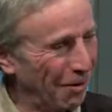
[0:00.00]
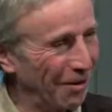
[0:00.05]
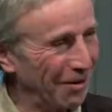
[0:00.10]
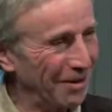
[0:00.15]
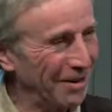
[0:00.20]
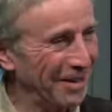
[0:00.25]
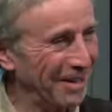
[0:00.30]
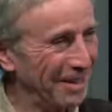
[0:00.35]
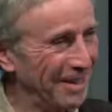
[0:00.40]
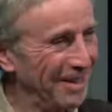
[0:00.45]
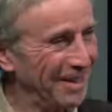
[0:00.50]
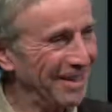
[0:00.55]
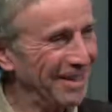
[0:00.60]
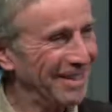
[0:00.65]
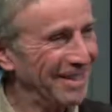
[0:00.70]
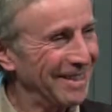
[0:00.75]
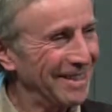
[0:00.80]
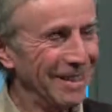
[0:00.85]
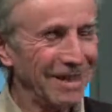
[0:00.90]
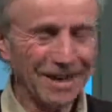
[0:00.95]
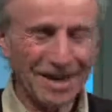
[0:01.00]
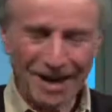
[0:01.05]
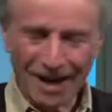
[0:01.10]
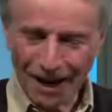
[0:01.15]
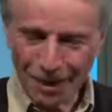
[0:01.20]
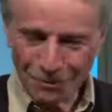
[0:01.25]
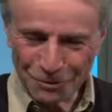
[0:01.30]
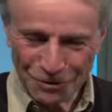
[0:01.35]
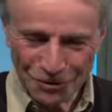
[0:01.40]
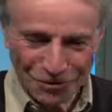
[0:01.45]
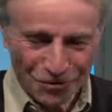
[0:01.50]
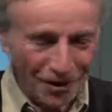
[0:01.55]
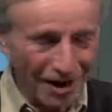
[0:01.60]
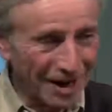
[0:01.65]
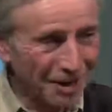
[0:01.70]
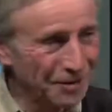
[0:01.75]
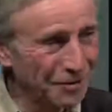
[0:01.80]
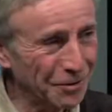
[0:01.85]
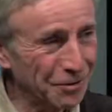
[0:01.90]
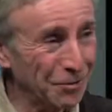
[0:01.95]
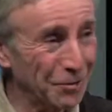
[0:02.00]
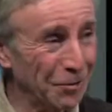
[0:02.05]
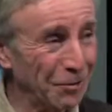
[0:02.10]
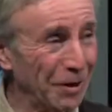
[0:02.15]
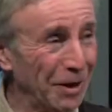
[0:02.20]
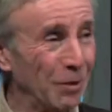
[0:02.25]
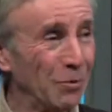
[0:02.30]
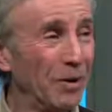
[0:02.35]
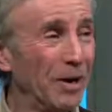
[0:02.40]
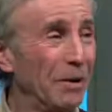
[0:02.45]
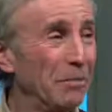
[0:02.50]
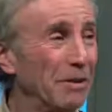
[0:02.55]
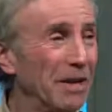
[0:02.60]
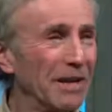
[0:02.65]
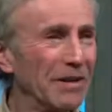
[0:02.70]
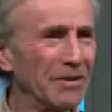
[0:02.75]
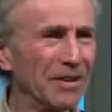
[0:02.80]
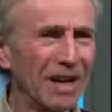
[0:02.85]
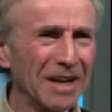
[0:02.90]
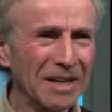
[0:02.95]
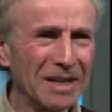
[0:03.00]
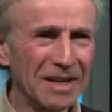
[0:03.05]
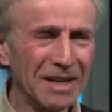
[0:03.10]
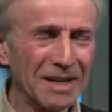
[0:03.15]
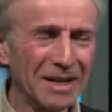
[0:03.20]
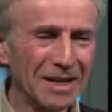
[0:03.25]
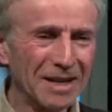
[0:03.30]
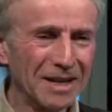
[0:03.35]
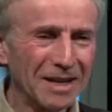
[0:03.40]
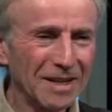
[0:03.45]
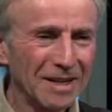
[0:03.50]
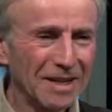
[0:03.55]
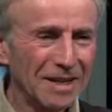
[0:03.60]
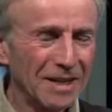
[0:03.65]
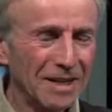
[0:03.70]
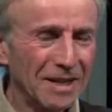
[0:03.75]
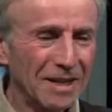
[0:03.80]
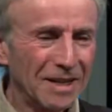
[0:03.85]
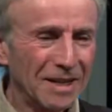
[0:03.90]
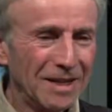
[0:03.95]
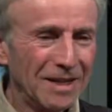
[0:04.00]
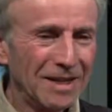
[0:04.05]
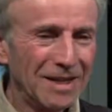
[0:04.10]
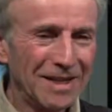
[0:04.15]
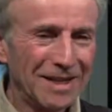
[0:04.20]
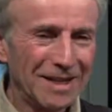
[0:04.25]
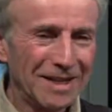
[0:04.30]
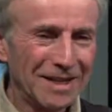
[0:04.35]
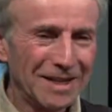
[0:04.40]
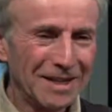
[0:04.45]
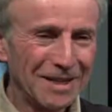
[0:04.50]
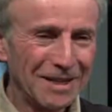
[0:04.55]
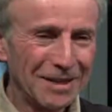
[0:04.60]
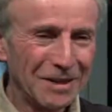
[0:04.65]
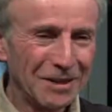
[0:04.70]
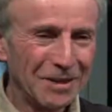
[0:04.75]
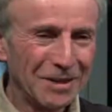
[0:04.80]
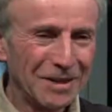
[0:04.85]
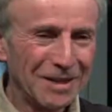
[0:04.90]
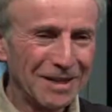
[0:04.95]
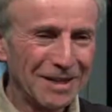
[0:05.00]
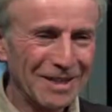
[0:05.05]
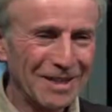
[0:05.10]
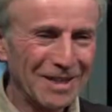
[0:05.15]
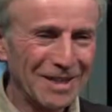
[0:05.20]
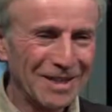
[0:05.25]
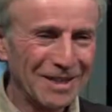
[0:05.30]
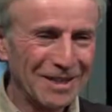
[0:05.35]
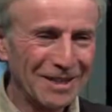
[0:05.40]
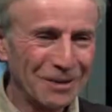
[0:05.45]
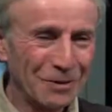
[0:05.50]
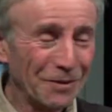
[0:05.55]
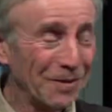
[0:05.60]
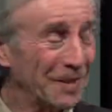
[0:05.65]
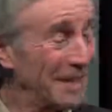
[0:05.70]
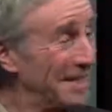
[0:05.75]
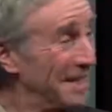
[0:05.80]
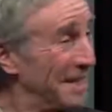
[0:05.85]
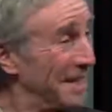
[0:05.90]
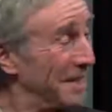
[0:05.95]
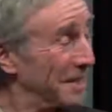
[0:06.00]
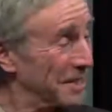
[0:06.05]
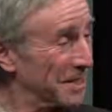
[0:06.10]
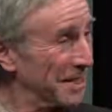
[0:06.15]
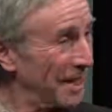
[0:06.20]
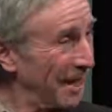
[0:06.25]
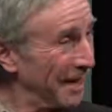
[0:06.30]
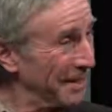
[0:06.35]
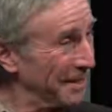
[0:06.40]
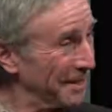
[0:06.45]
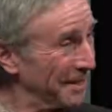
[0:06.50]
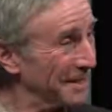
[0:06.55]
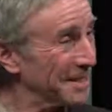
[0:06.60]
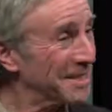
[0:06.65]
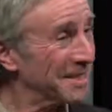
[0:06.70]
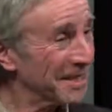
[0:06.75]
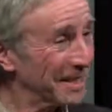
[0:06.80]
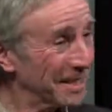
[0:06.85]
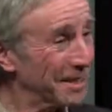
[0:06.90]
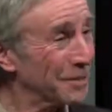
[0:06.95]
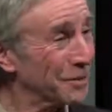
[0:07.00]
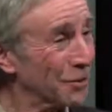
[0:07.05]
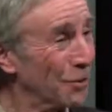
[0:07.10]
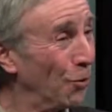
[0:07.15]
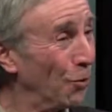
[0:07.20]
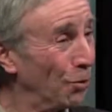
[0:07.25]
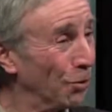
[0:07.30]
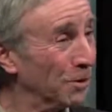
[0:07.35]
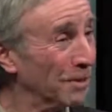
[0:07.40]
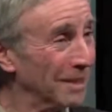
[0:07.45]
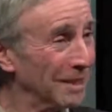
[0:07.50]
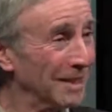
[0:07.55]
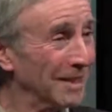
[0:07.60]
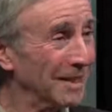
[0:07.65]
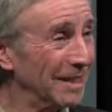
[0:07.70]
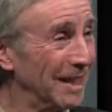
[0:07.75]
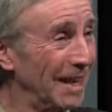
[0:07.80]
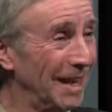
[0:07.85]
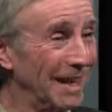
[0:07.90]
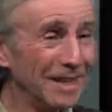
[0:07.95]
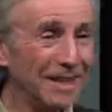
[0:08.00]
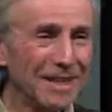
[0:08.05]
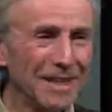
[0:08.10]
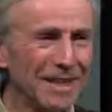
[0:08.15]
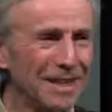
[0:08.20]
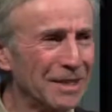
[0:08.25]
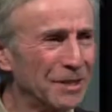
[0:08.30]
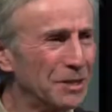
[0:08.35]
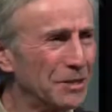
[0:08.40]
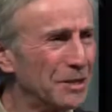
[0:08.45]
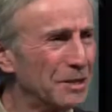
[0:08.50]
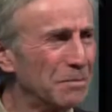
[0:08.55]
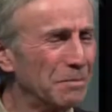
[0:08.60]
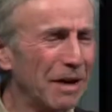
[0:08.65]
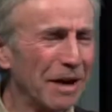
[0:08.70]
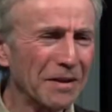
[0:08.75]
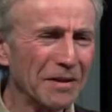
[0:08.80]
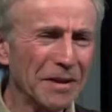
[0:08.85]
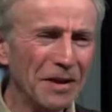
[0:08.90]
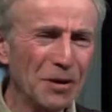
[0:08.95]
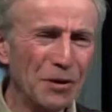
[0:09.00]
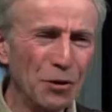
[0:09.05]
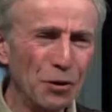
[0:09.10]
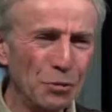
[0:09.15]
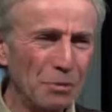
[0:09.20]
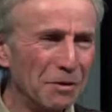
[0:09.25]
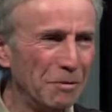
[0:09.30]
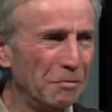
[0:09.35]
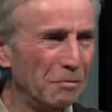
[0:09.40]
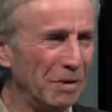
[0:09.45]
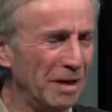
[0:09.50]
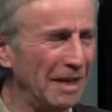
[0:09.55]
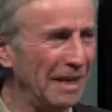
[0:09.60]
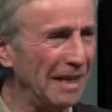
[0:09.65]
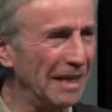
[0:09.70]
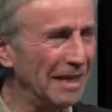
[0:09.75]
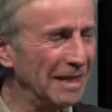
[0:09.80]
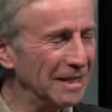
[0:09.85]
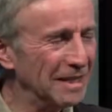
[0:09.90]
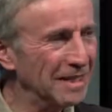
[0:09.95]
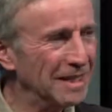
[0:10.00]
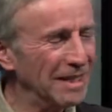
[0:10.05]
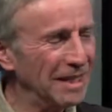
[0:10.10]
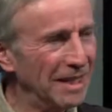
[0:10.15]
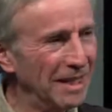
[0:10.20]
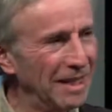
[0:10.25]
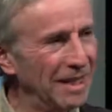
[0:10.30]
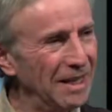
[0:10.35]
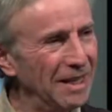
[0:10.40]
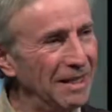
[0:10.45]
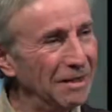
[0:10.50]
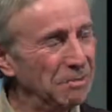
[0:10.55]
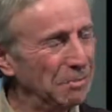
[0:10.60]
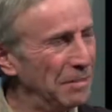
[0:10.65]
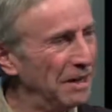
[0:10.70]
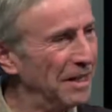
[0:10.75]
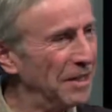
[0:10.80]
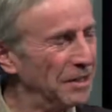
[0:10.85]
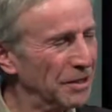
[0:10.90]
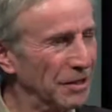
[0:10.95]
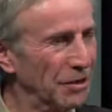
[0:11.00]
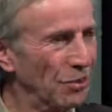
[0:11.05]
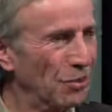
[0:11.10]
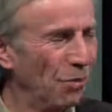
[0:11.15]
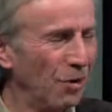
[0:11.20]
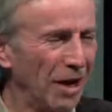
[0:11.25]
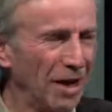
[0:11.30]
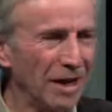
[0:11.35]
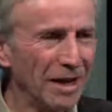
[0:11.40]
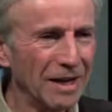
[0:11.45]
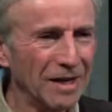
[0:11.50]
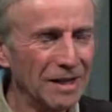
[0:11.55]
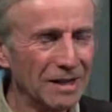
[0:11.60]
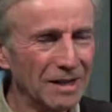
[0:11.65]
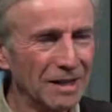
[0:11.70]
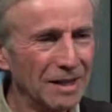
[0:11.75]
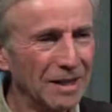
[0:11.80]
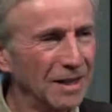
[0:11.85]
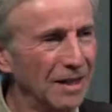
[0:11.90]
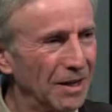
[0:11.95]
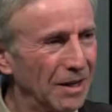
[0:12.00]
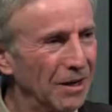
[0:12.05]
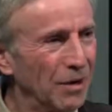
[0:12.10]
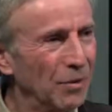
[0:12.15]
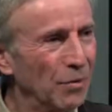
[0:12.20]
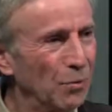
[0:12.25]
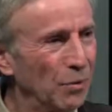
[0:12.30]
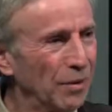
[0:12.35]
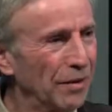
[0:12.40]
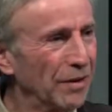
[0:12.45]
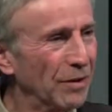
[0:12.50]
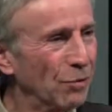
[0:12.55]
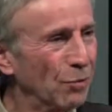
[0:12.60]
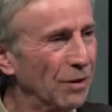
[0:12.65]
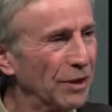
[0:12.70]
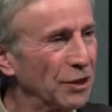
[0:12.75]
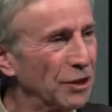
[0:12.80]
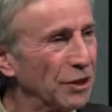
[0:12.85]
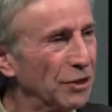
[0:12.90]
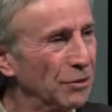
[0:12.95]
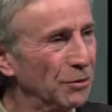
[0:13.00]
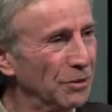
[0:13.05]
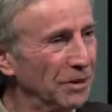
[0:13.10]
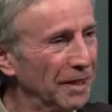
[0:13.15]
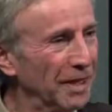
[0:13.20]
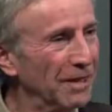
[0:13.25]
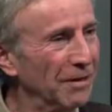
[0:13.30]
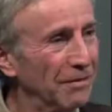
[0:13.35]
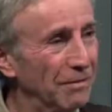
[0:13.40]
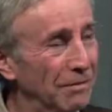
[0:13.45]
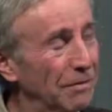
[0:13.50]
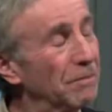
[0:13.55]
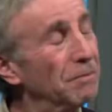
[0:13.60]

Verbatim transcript: Party, yes, I was attracted to it right away because I think, uh, you know, they say silence is golden, and it is. I think human beings need peace and quiet within which to live.